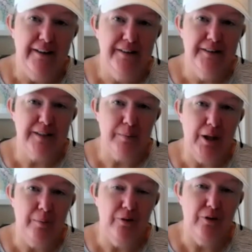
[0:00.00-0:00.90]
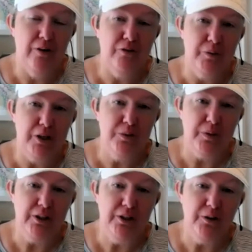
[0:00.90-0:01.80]
And by
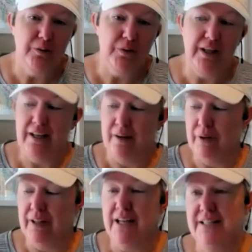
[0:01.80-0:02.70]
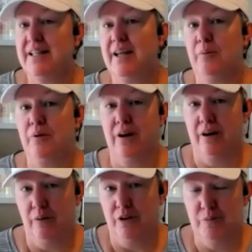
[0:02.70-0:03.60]
September of 2022, they
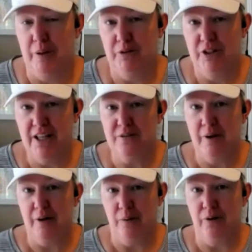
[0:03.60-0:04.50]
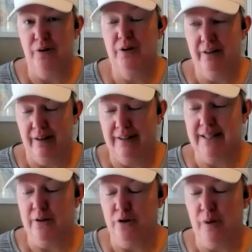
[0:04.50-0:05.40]
realized they were not going to be able to get to my
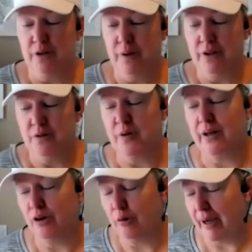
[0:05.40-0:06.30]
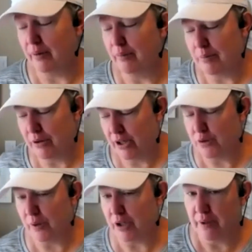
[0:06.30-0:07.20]
order. And like I said, in the 2022, so I had to go back and
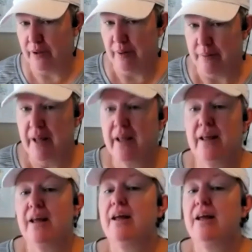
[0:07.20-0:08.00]
re-put it in 2023.